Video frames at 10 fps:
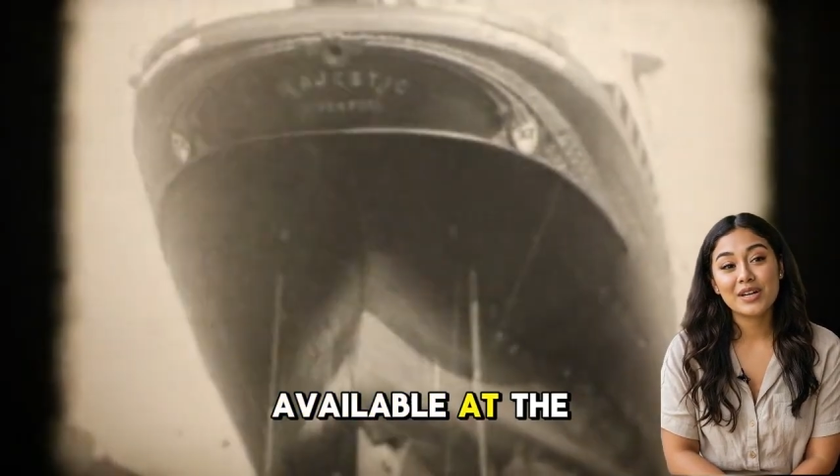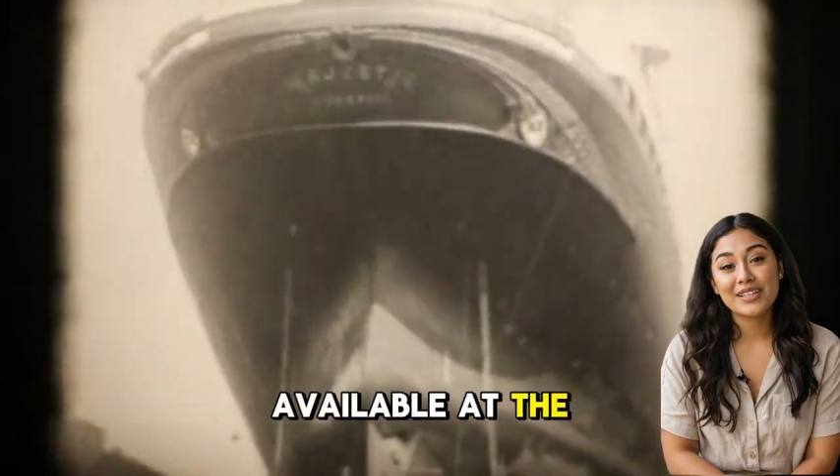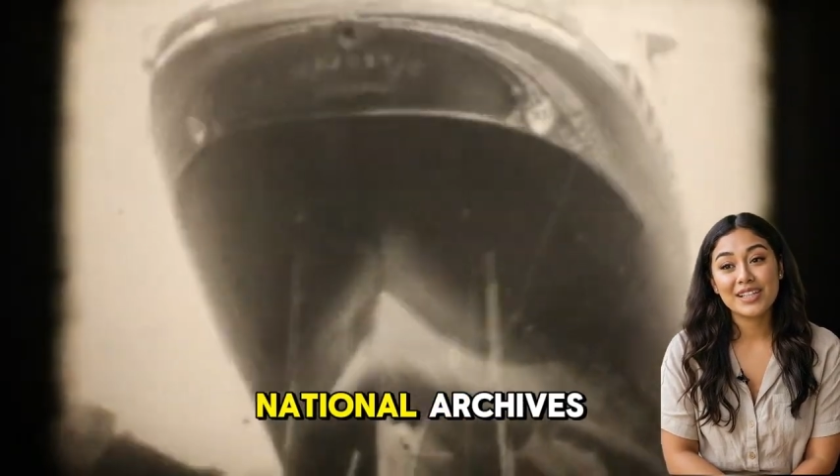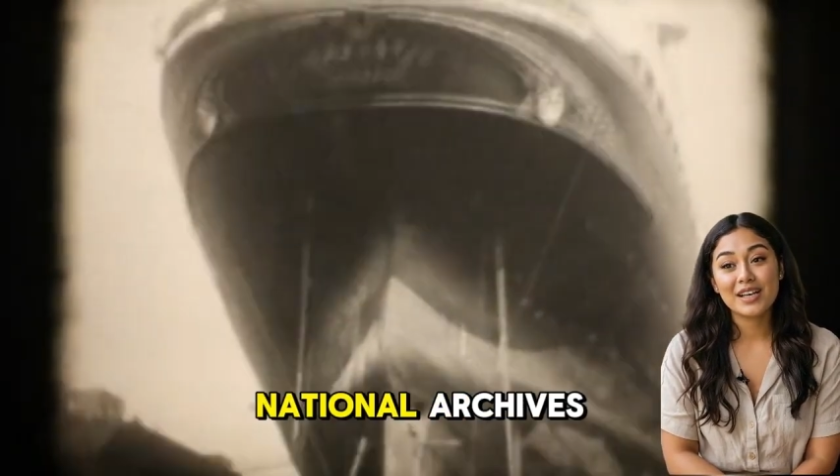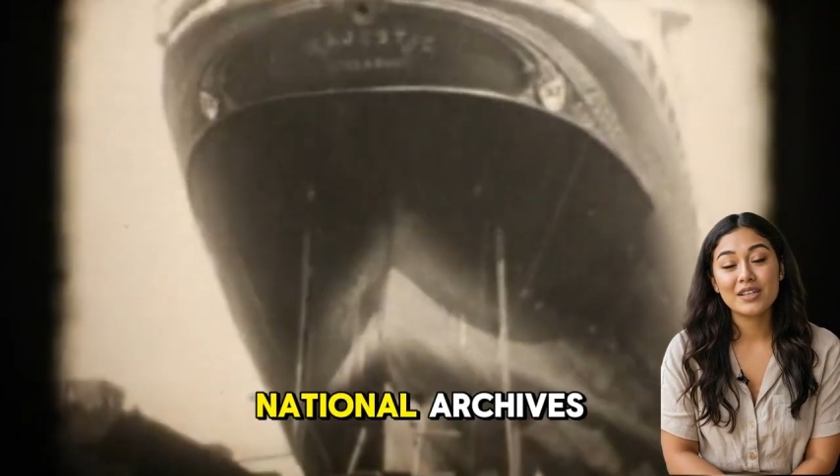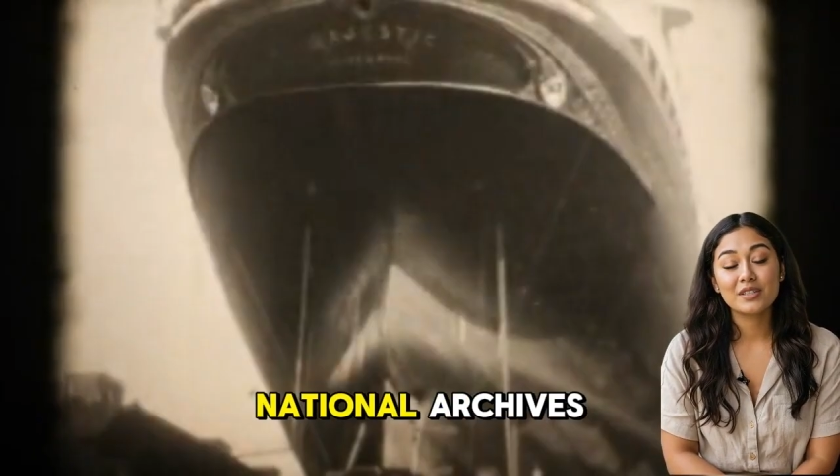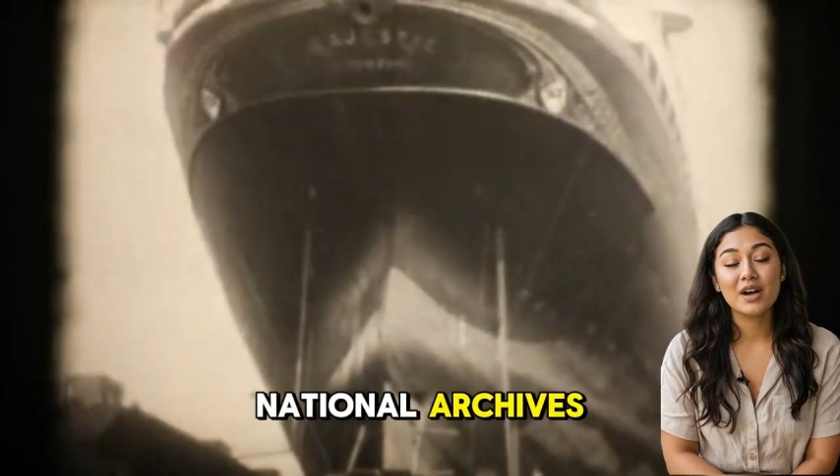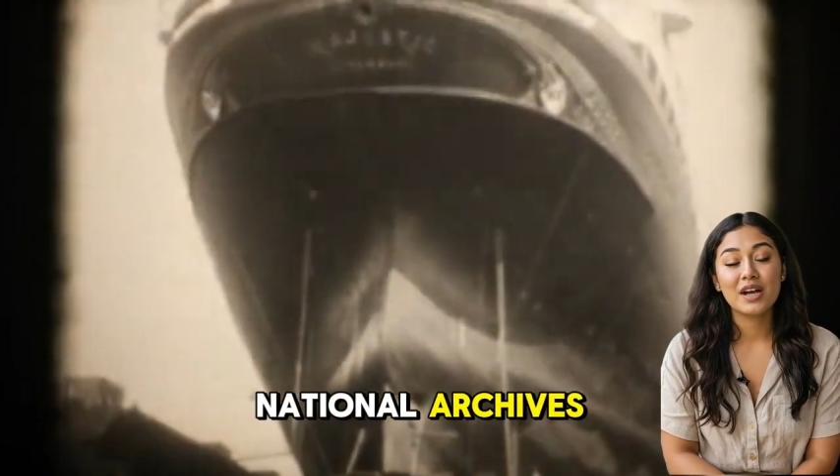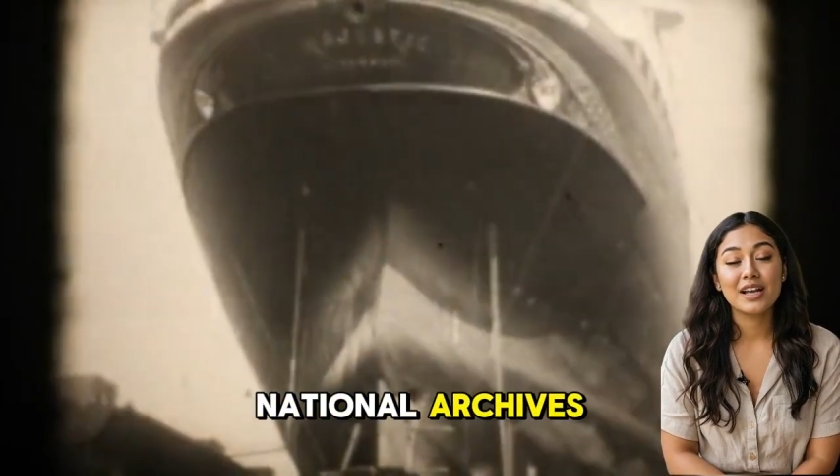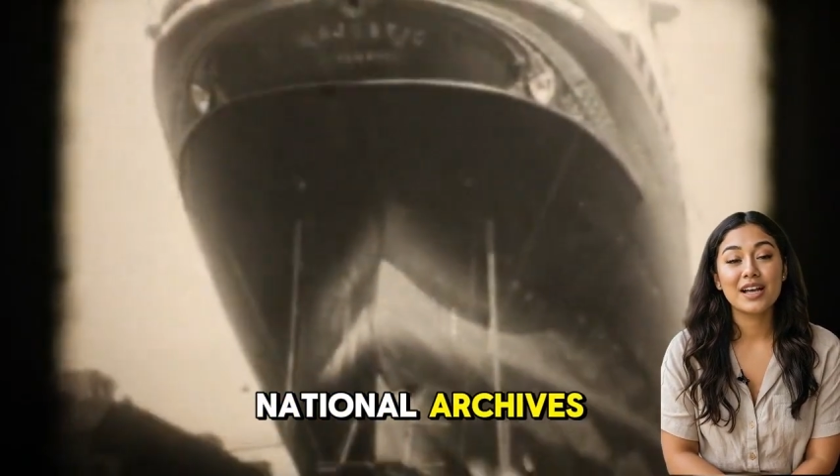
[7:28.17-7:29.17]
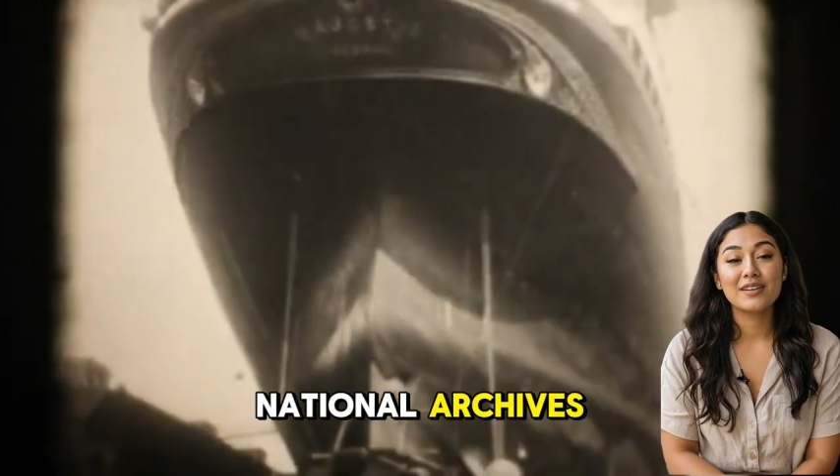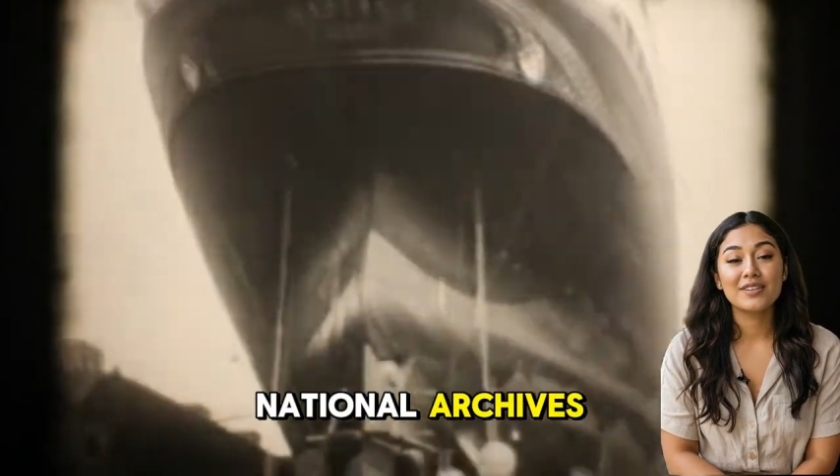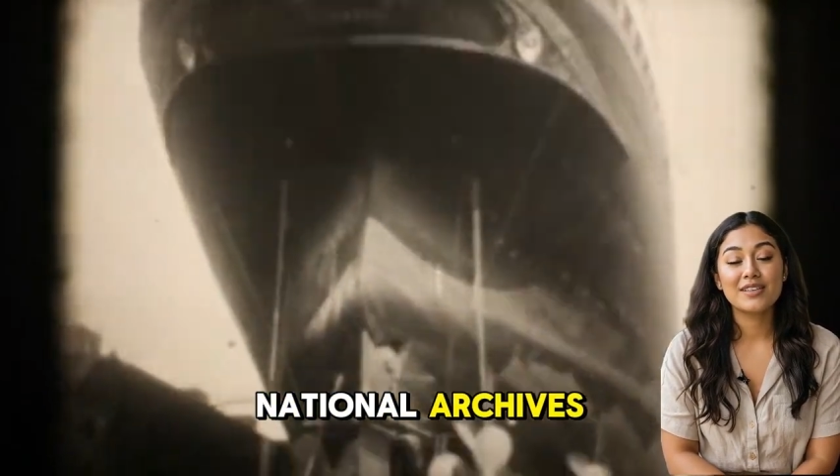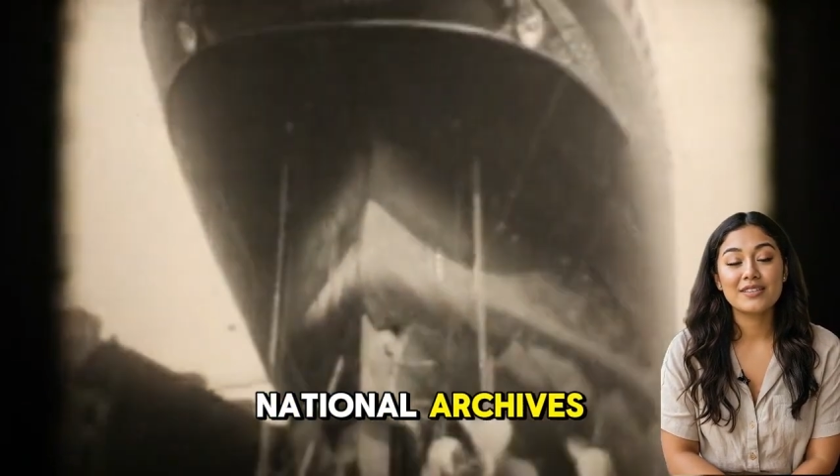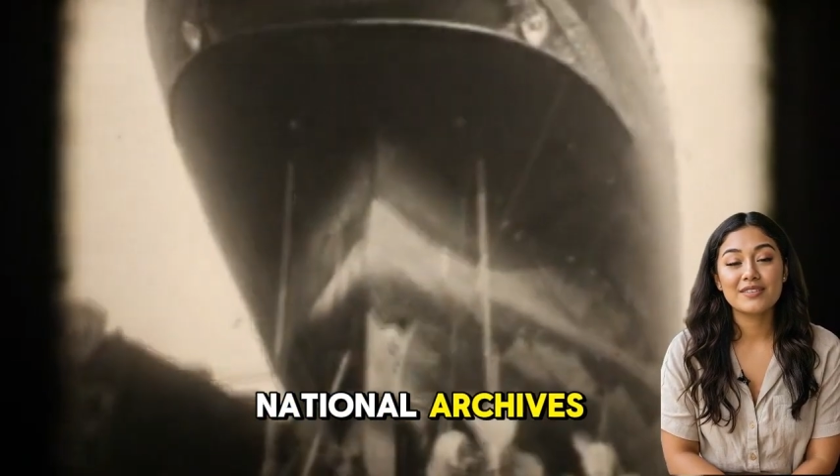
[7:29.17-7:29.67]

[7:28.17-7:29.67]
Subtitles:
at the National Archives.